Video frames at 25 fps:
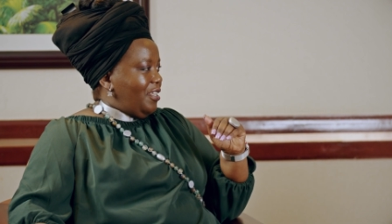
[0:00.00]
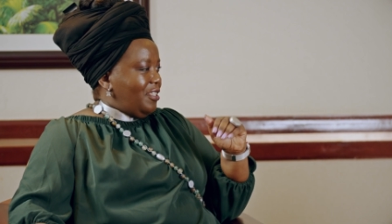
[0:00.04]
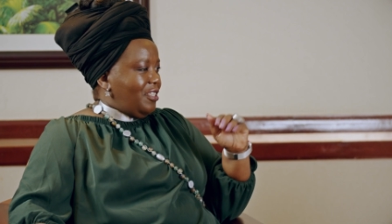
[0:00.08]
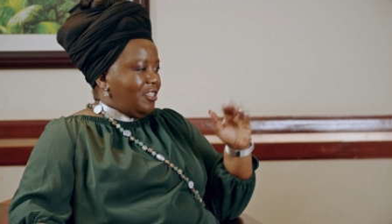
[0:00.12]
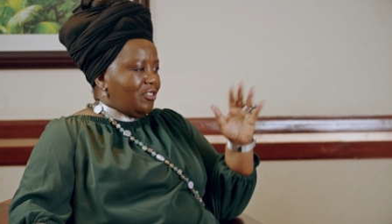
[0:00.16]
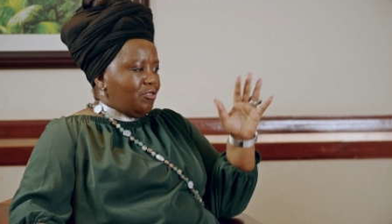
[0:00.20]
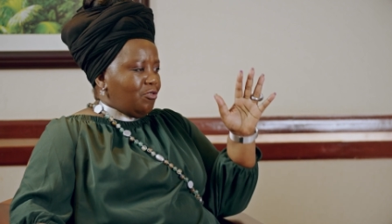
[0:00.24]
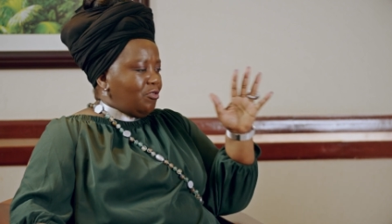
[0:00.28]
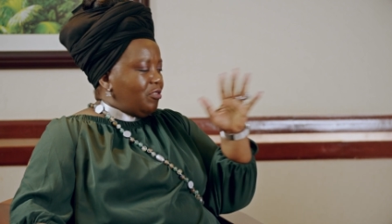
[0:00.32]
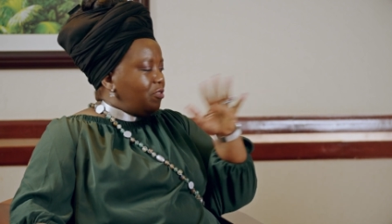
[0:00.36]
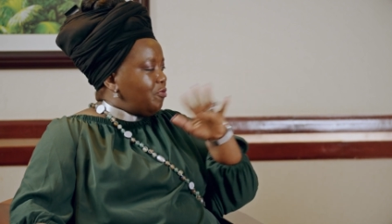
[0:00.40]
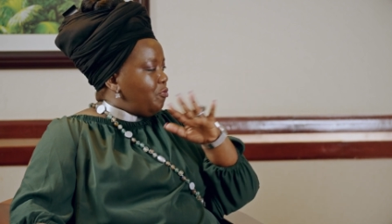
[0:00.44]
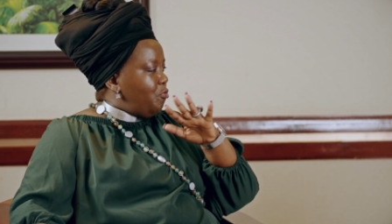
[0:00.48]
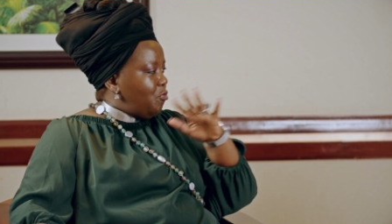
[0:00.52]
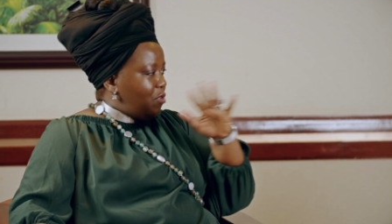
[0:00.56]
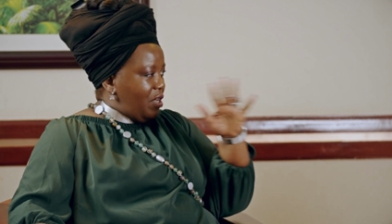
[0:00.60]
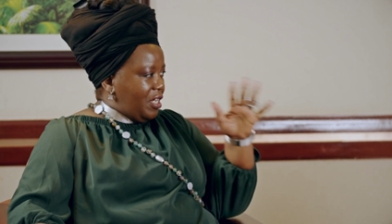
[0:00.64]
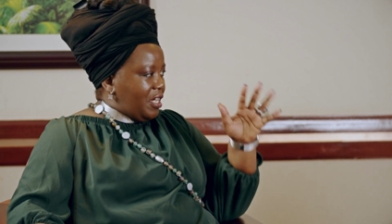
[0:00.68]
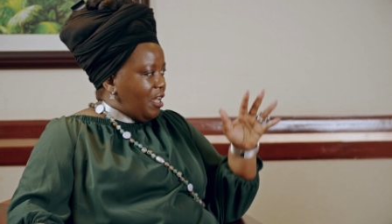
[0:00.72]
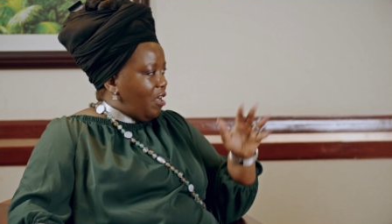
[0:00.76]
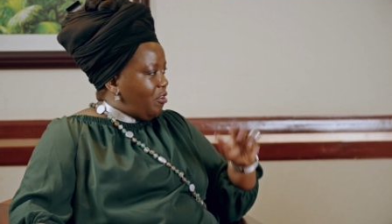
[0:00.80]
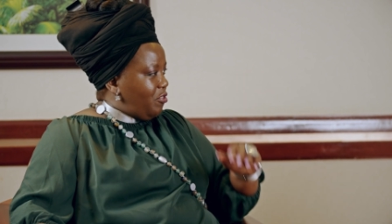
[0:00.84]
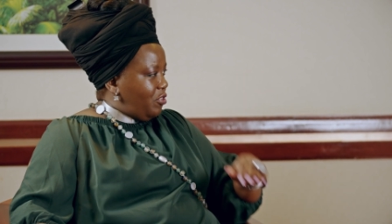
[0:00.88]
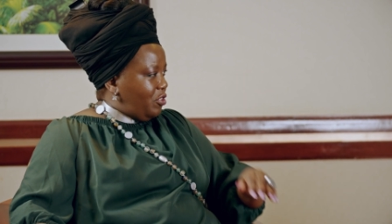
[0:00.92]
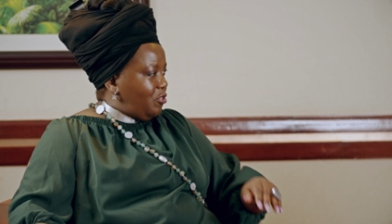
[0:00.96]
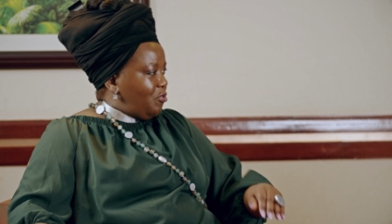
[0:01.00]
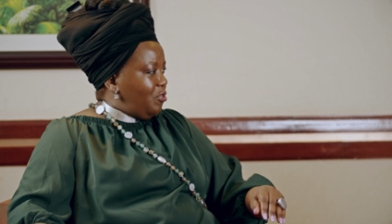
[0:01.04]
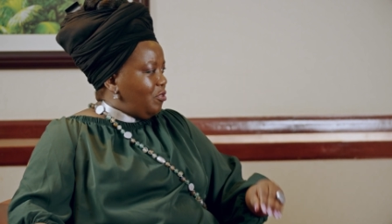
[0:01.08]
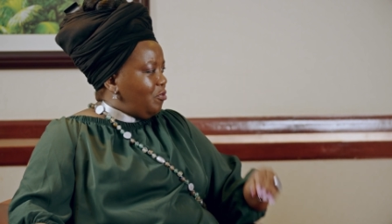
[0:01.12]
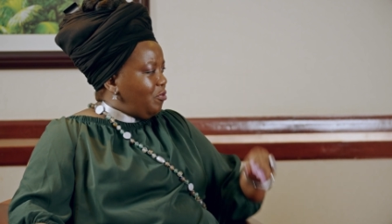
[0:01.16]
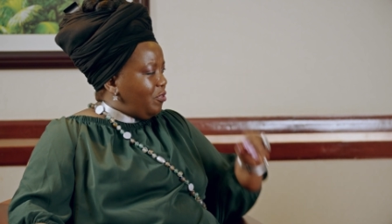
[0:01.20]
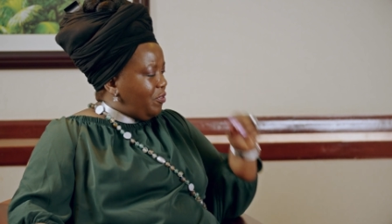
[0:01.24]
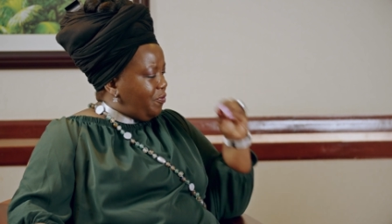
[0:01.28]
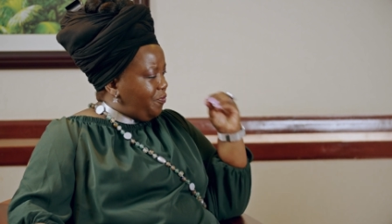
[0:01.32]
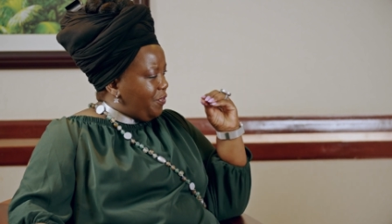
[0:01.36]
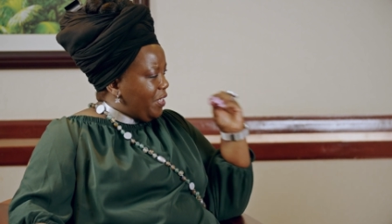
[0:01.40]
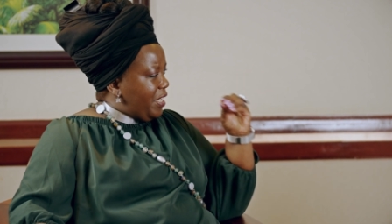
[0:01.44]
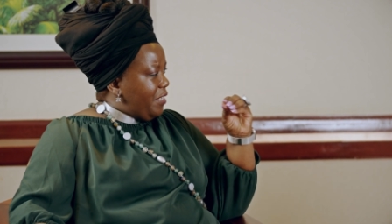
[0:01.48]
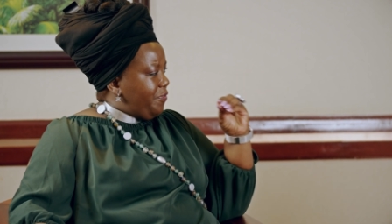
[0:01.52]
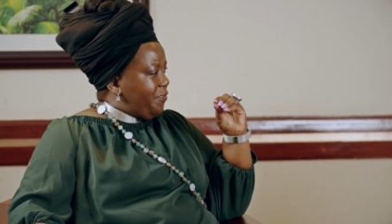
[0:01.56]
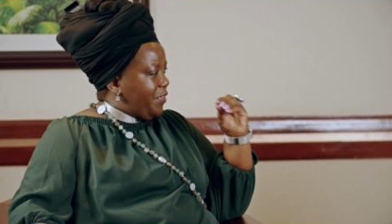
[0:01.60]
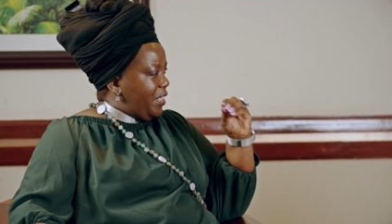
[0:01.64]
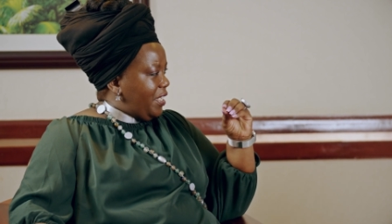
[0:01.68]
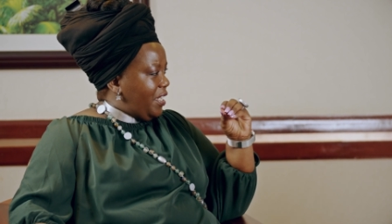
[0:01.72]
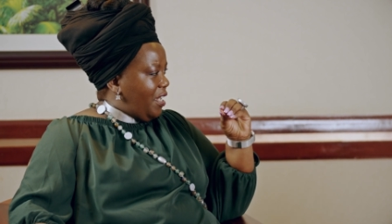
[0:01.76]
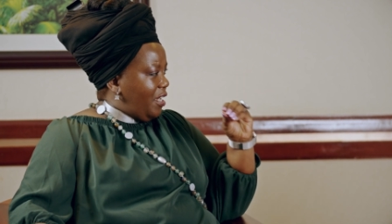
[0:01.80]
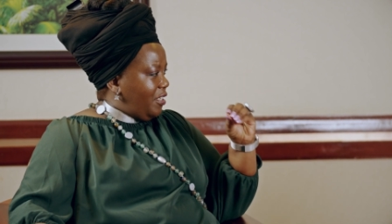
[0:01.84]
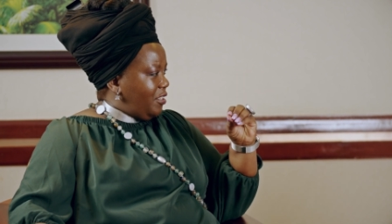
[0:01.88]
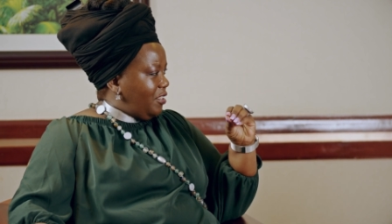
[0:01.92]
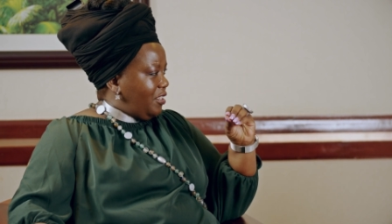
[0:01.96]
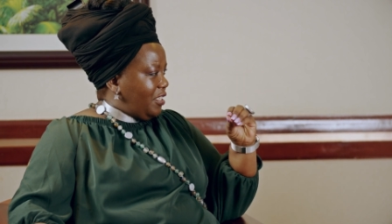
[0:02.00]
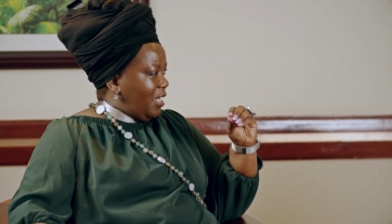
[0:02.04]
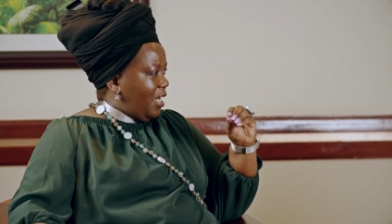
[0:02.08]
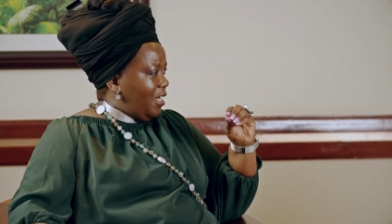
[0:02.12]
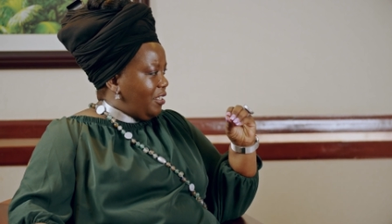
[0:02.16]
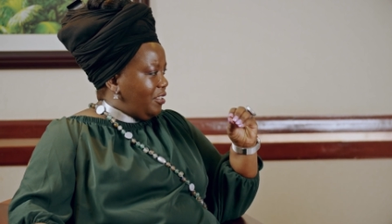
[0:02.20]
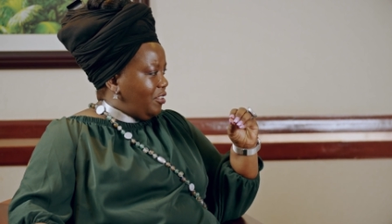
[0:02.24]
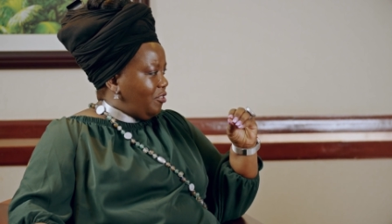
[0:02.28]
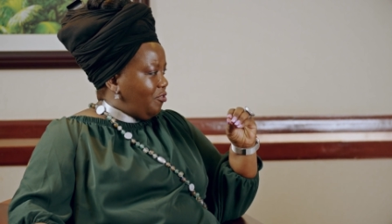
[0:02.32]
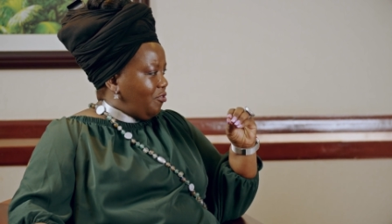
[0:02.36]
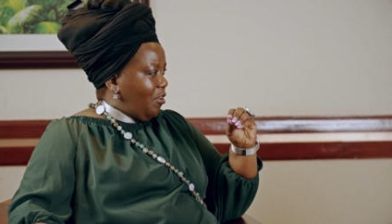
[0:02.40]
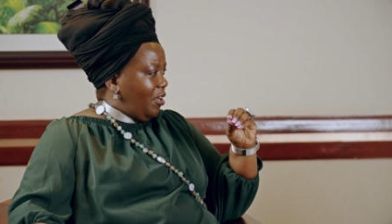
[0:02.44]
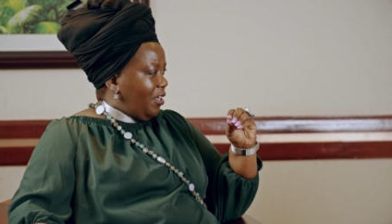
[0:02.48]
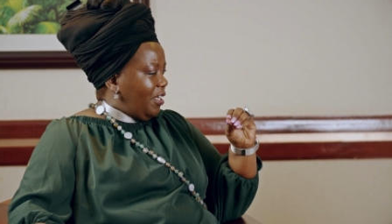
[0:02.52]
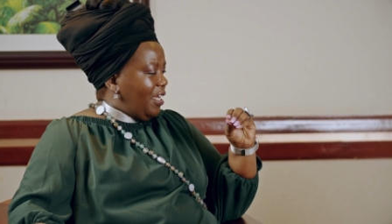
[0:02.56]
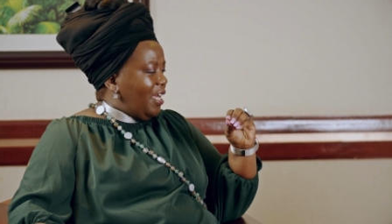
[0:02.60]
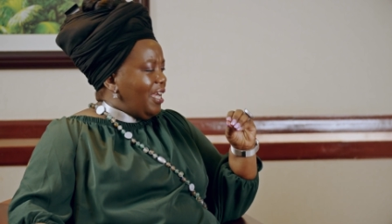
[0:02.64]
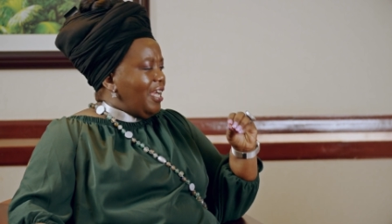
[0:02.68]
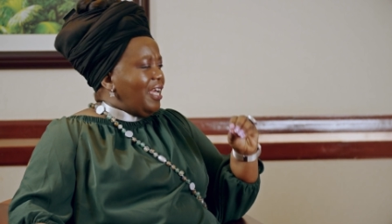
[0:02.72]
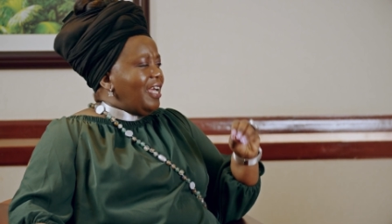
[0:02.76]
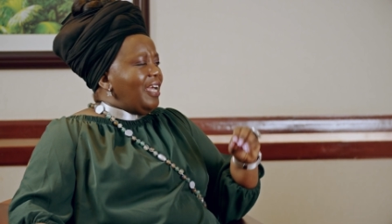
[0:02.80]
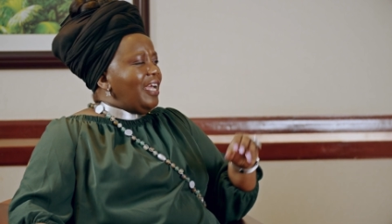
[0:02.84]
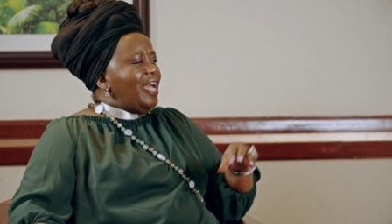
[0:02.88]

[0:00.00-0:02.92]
The sort of work I was doing was very, very high strung.